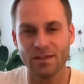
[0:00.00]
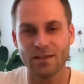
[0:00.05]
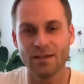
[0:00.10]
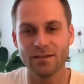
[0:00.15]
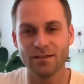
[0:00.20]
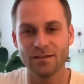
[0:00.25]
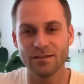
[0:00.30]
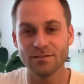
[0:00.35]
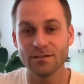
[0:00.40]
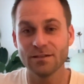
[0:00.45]
It
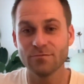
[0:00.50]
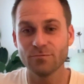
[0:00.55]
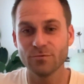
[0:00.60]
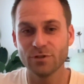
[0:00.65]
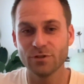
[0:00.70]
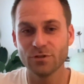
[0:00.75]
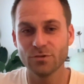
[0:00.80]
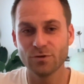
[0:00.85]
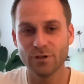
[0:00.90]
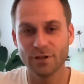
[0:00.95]
is, and we
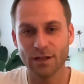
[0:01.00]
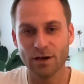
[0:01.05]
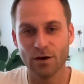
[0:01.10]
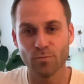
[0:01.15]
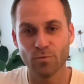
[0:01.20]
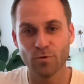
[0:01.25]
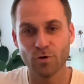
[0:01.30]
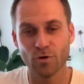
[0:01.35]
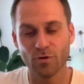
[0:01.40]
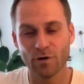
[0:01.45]
do it in our
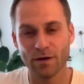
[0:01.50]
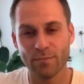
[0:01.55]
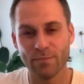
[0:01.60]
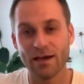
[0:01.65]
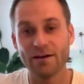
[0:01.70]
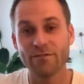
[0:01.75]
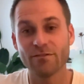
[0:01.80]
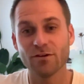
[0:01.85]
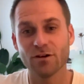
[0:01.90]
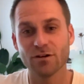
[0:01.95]
program. I
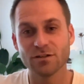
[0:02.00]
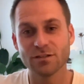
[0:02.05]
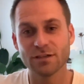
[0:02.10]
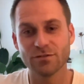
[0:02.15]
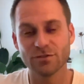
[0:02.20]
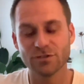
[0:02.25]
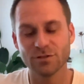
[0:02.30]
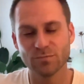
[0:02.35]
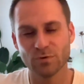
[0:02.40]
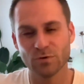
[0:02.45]
have a
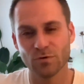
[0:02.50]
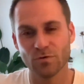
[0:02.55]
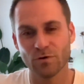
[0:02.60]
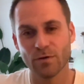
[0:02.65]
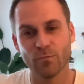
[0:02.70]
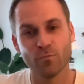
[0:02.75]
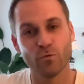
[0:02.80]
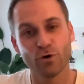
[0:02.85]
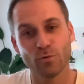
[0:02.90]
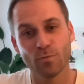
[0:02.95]
longevity
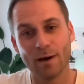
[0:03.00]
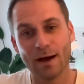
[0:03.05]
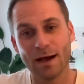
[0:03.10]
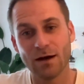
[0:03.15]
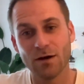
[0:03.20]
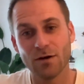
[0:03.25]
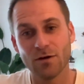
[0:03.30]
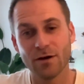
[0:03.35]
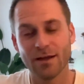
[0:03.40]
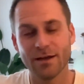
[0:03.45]
program with
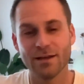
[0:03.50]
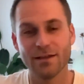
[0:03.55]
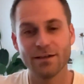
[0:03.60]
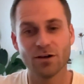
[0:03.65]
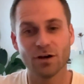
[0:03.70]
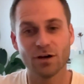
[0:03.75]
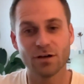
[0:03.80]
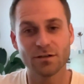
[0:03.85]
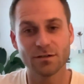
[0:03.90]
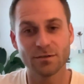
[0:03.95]
Omar and a
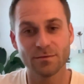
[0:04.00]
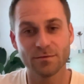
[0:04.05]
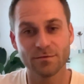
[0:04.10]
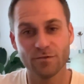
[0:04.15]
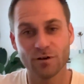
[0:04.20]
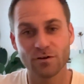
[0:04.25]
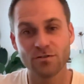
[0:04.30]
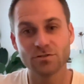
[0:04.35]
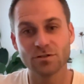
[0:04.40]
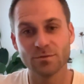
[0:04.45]
doctor,
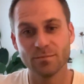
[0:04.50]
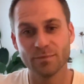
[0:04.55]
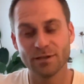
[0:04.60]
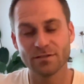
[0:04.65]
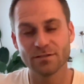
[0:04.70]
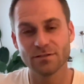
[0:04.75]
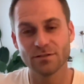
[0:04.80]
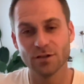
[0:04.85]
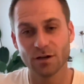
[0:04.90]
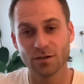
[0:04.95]
functional
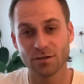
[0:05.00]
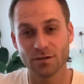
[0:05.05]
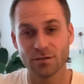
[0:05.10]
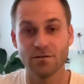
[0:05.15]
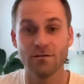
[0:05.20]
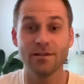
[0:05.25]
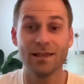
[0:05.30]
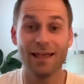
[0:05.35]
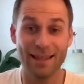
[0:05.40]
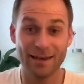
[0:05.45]
medicine doctor,
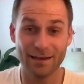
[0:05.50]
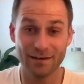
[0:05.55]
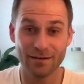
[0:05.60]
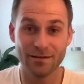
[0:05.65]
and